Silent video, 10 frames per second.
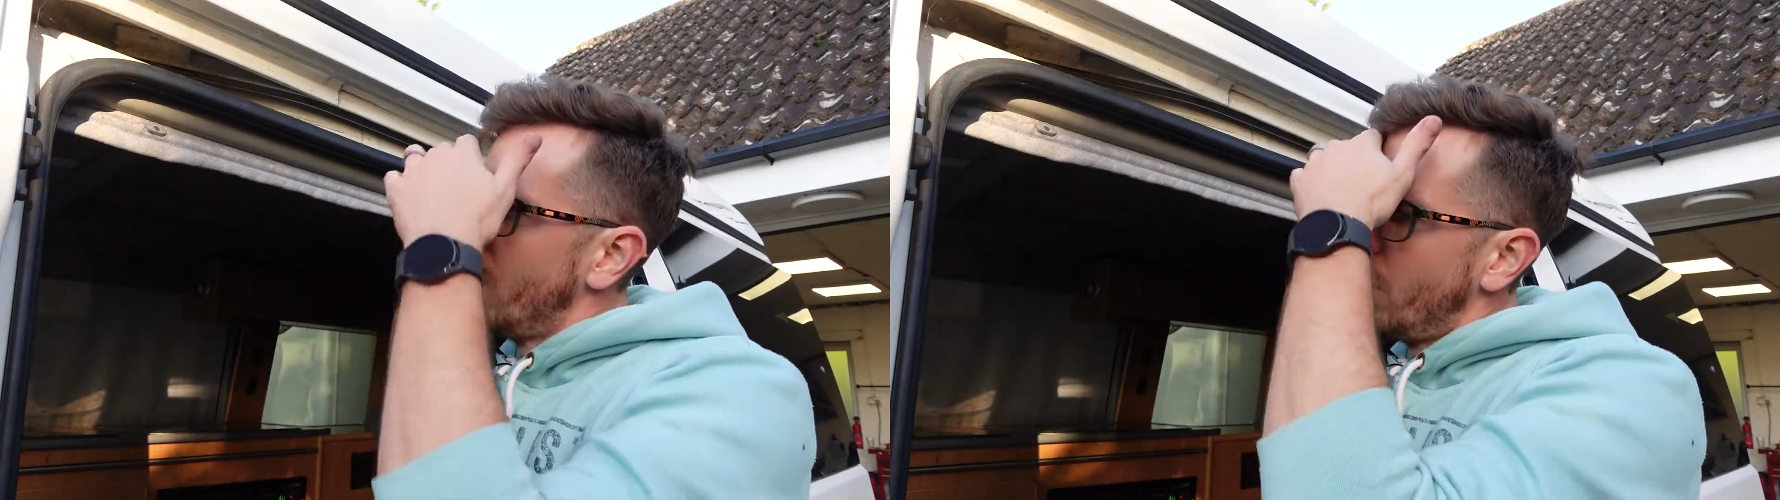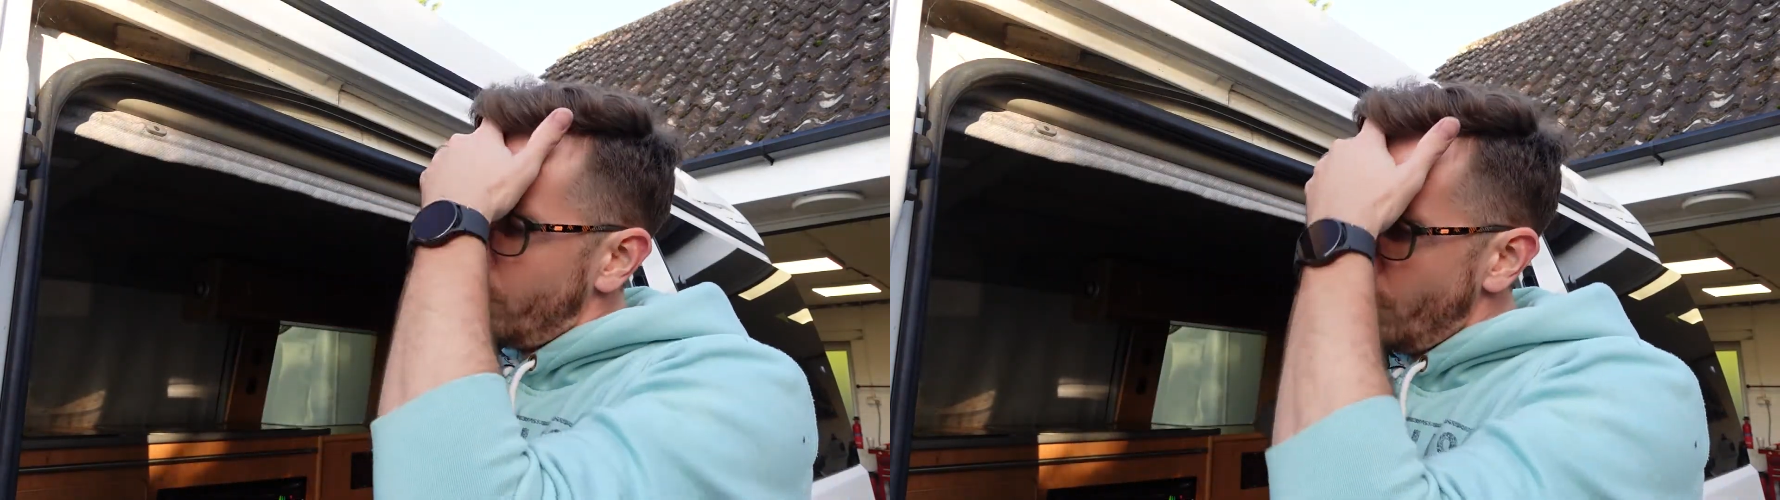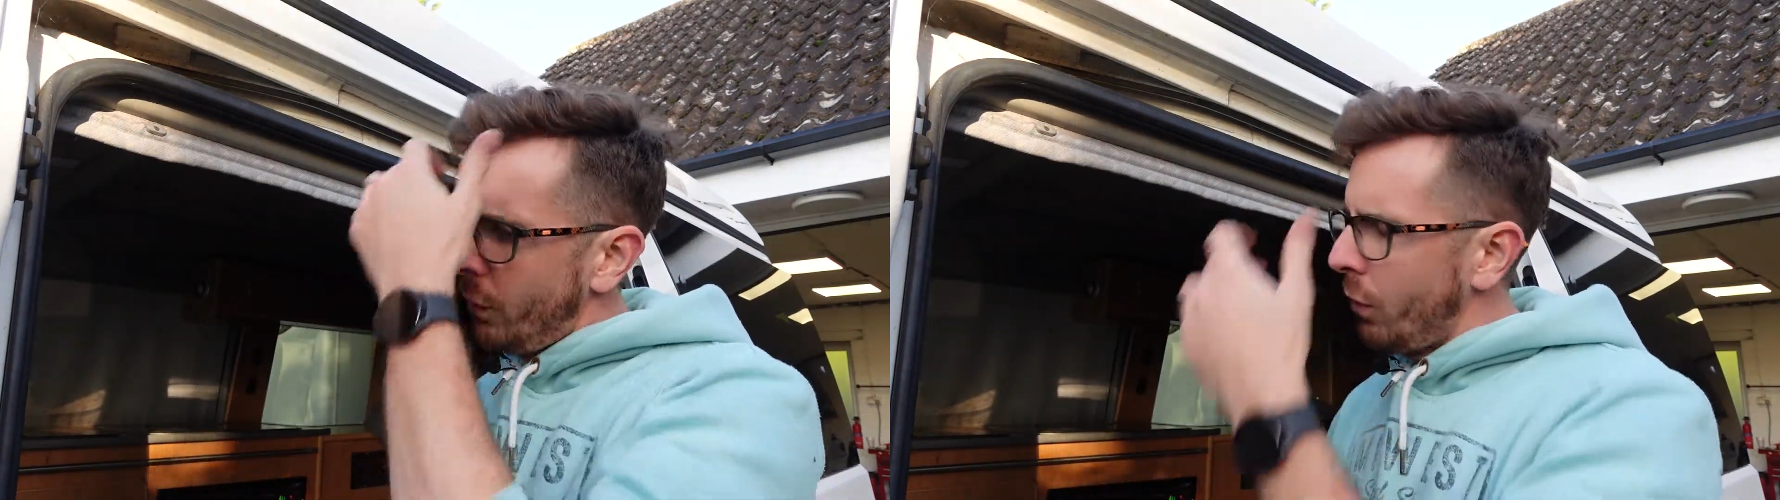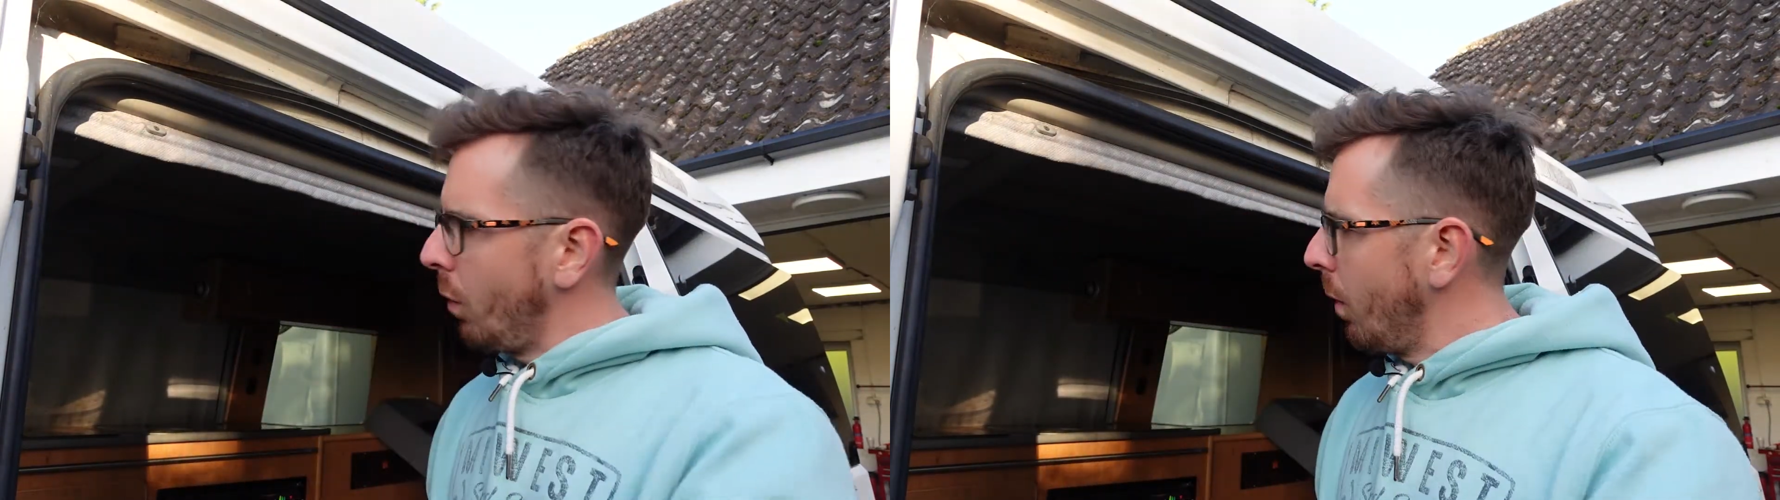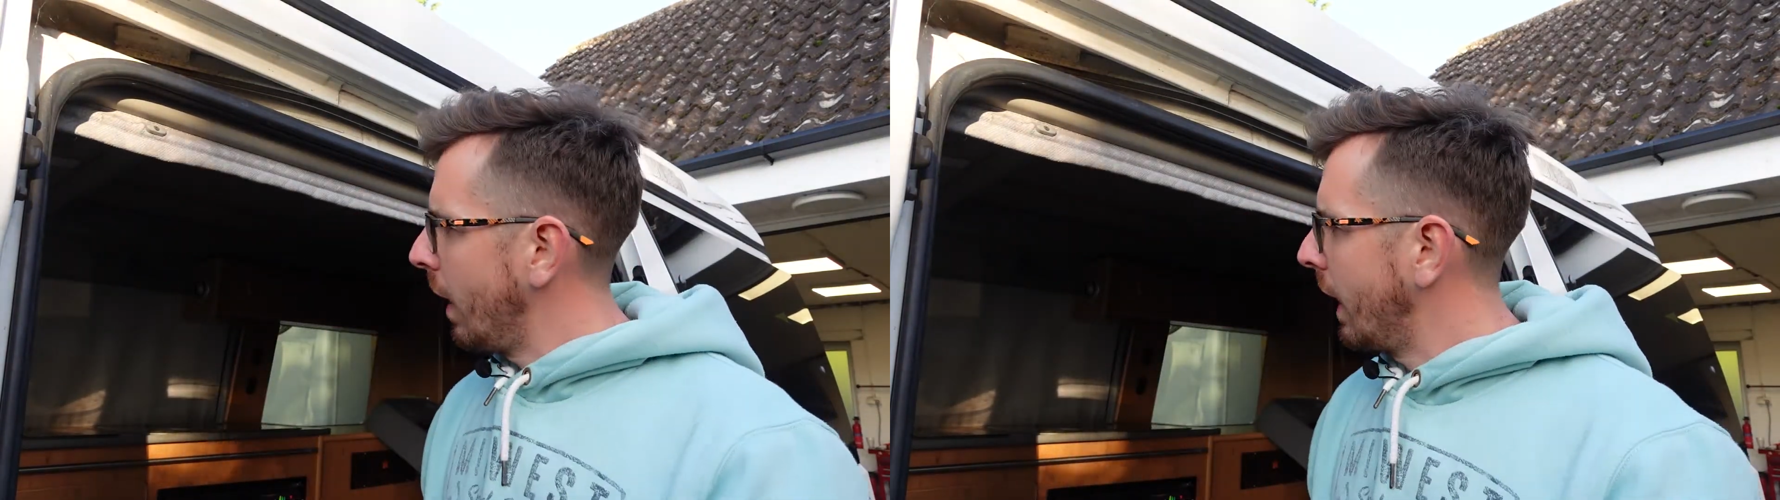The roof's
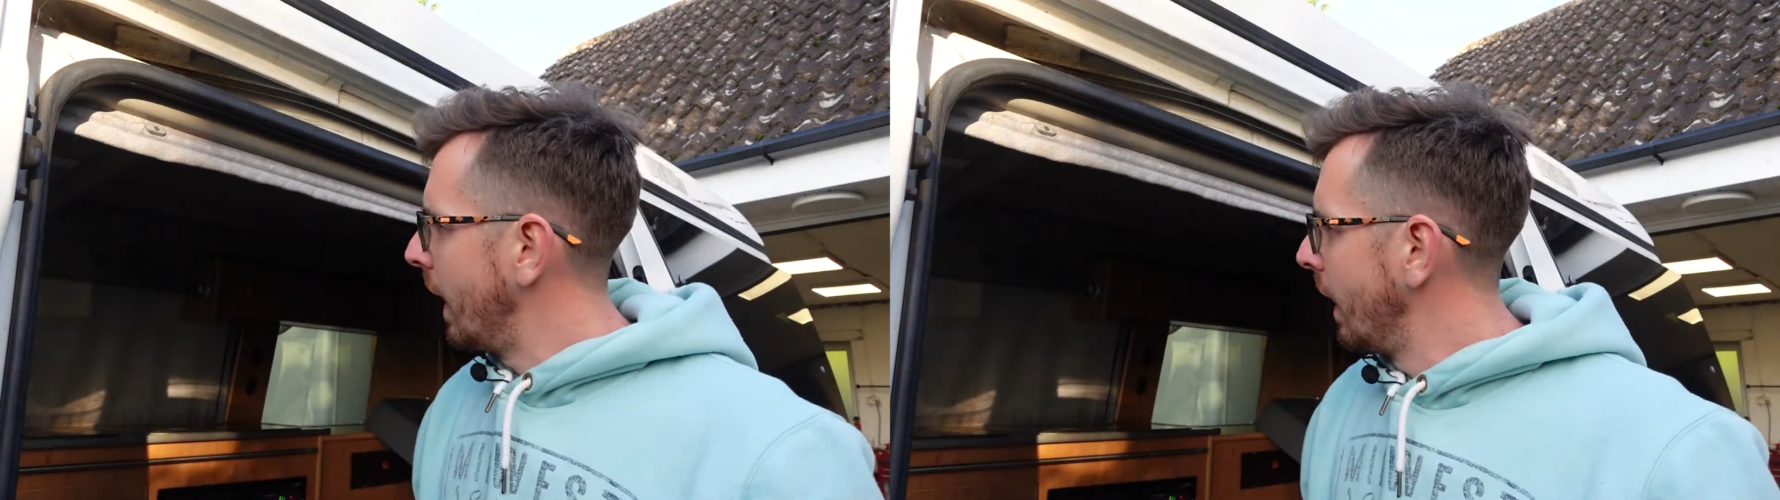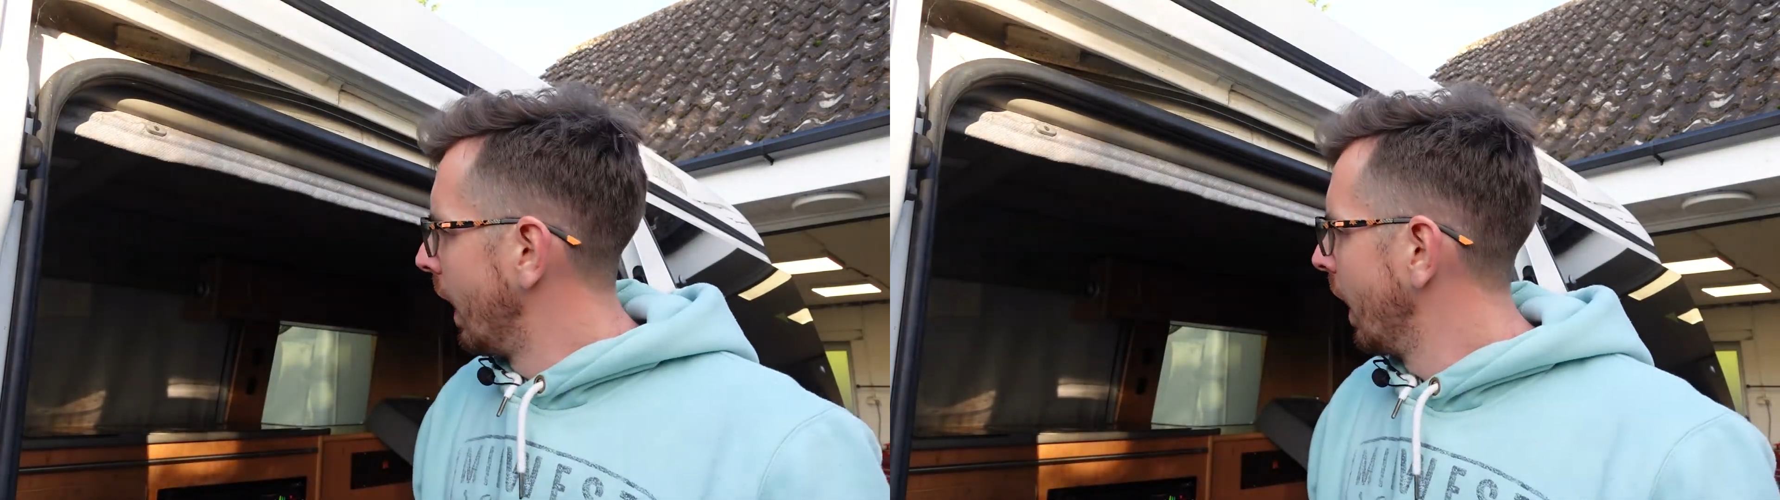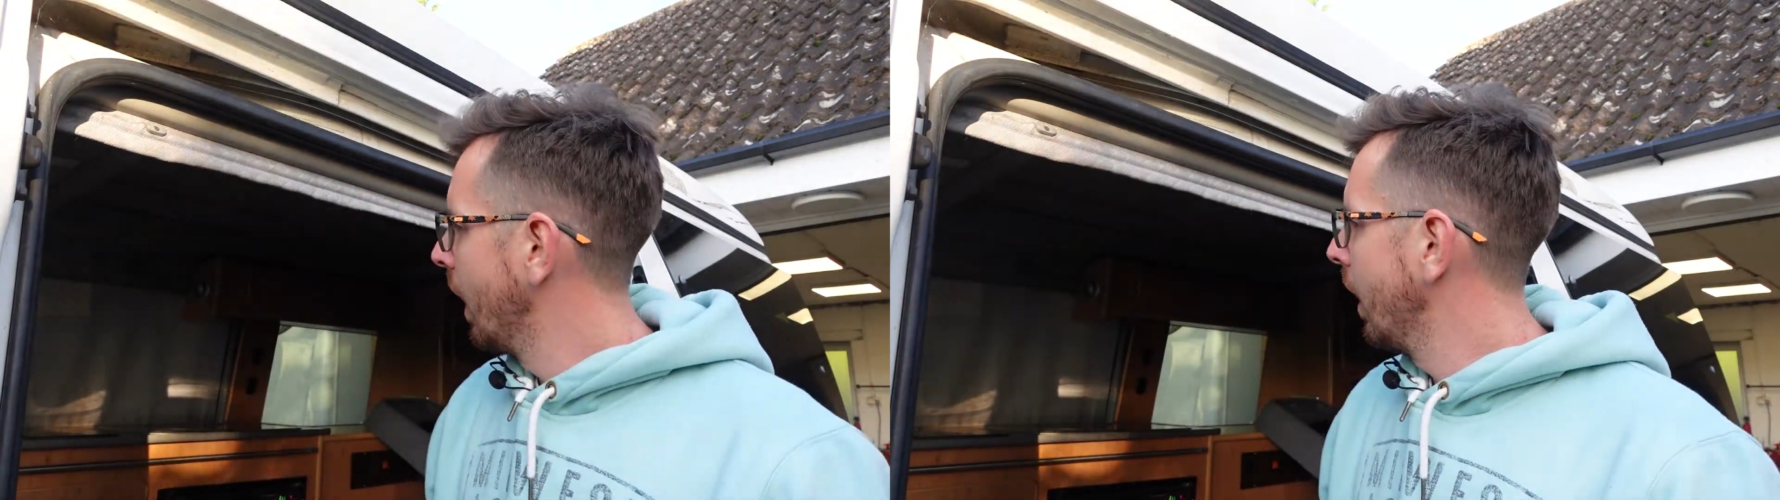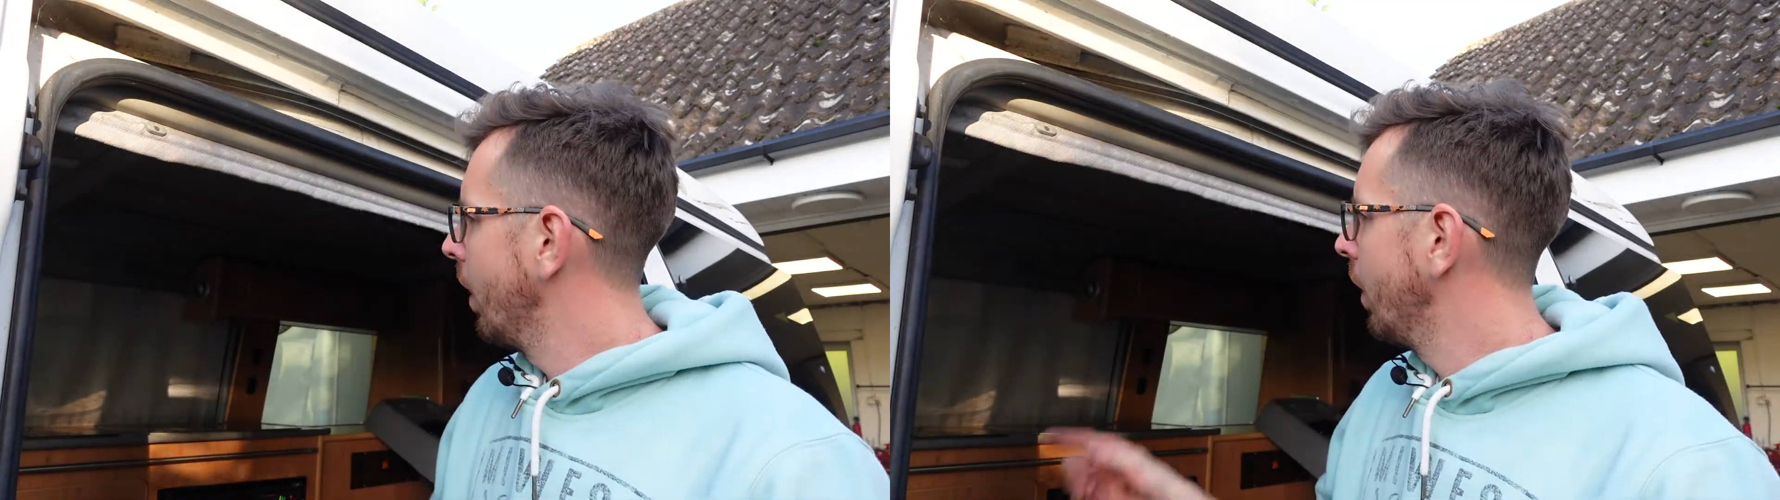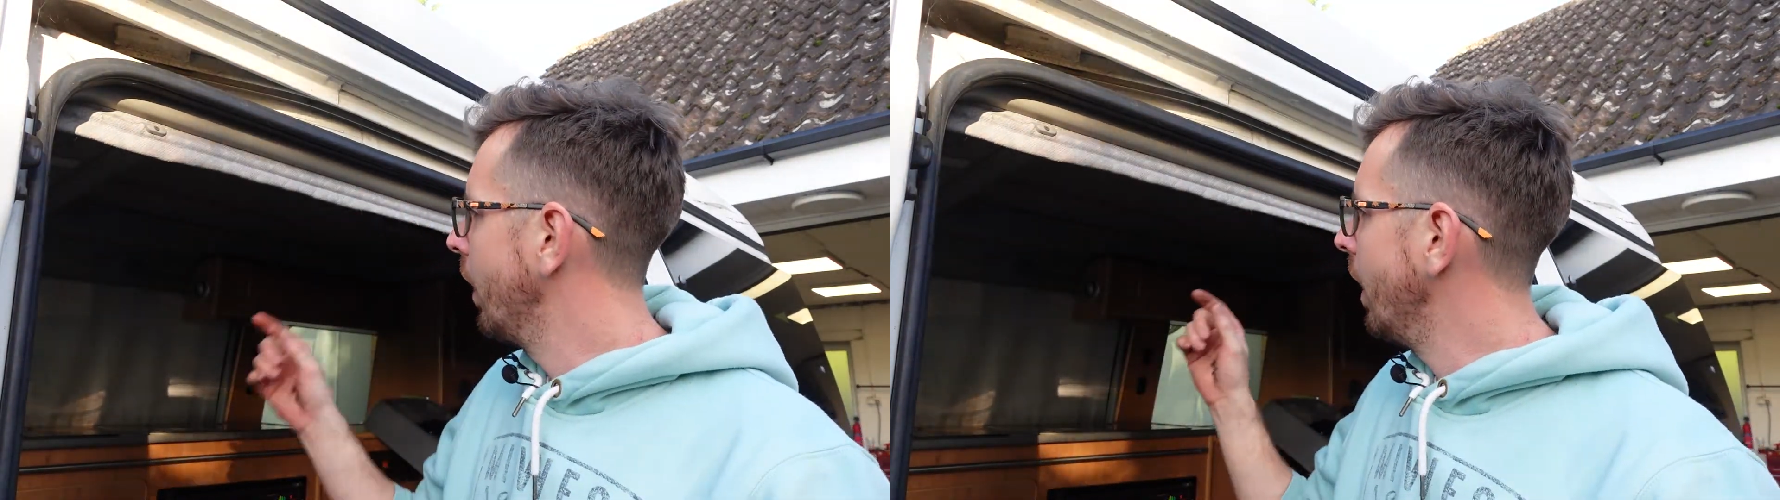not working.
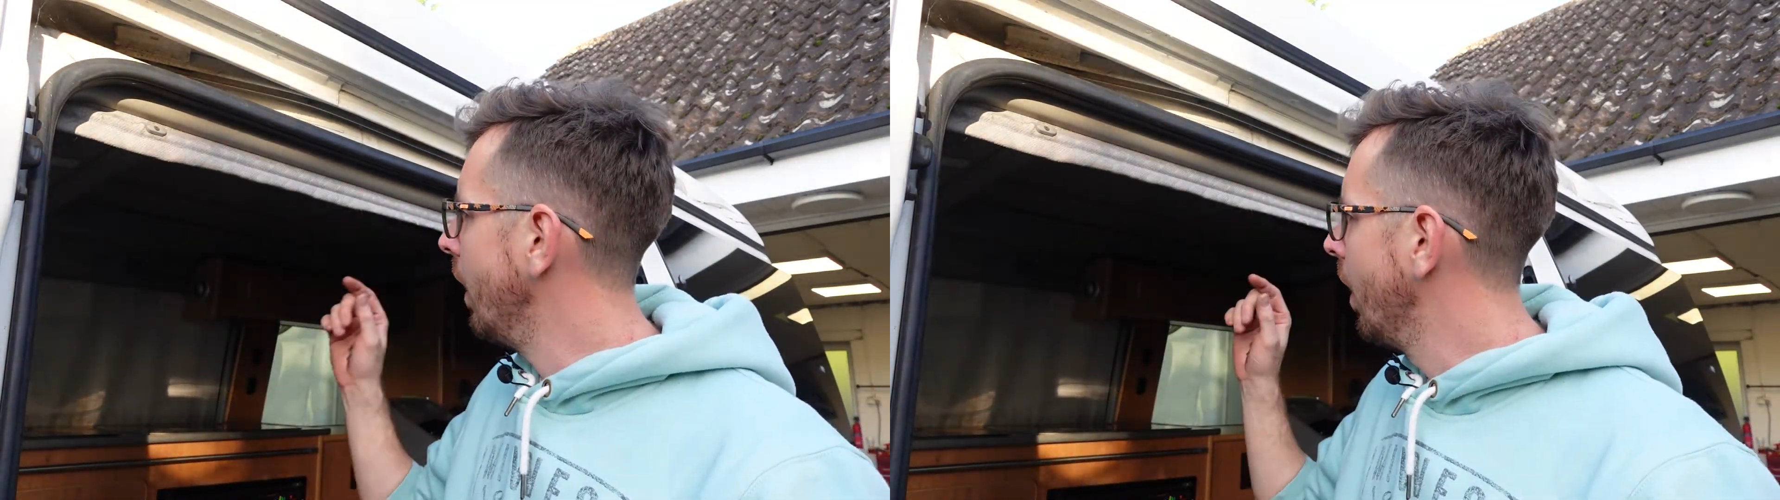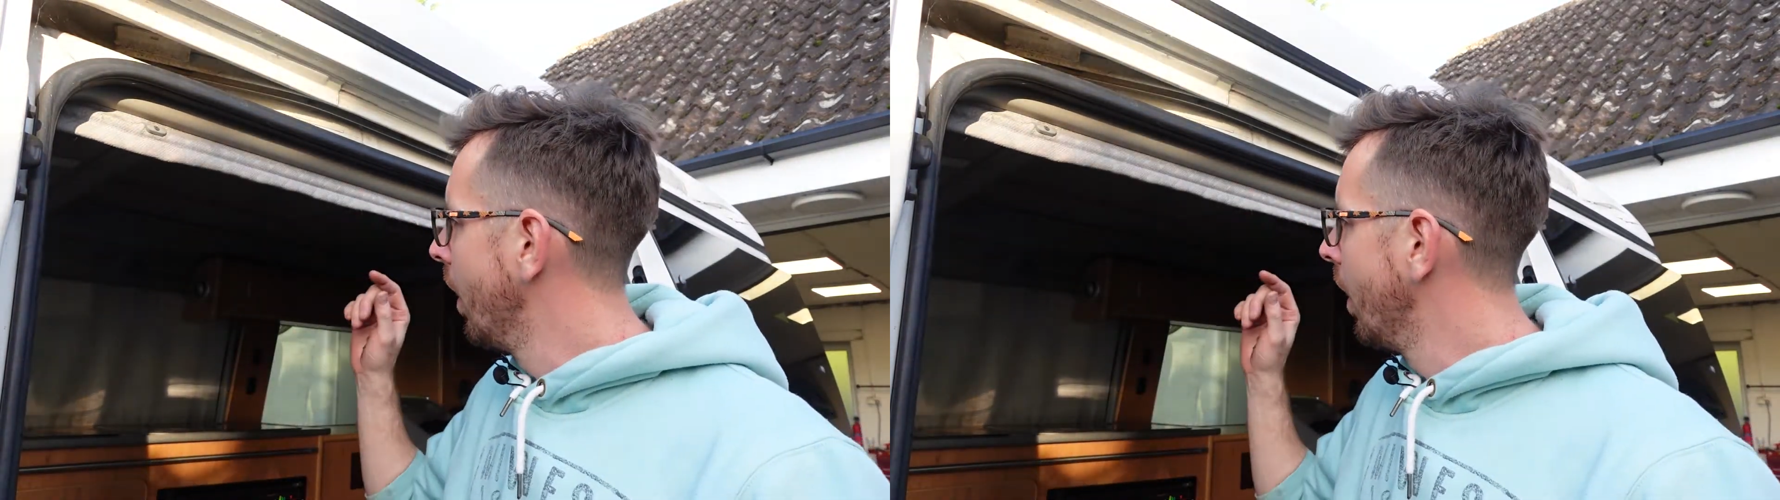The